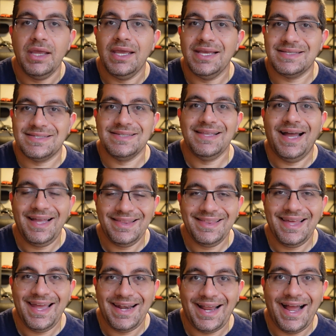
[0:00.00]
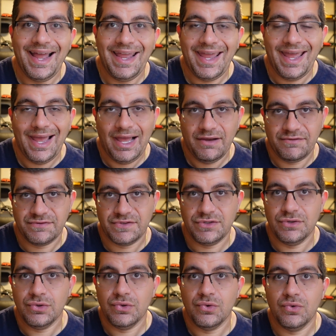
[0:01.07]
It's not that I have
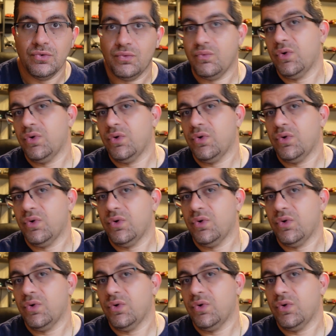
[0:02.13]
to